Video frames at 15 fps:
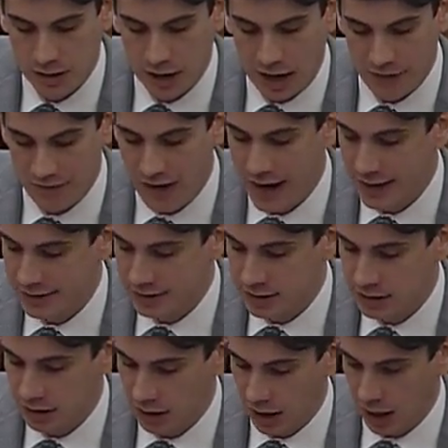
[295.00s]

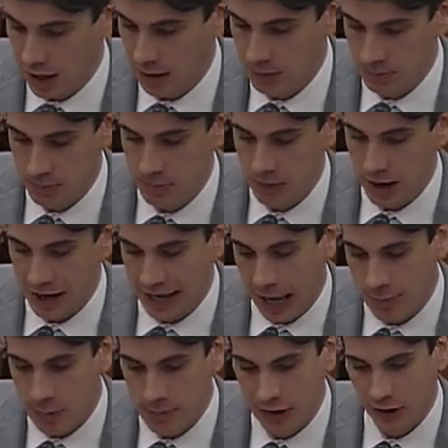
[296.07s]
advanced
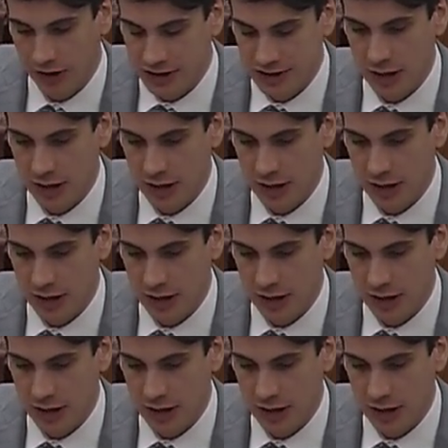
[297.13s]
capabilities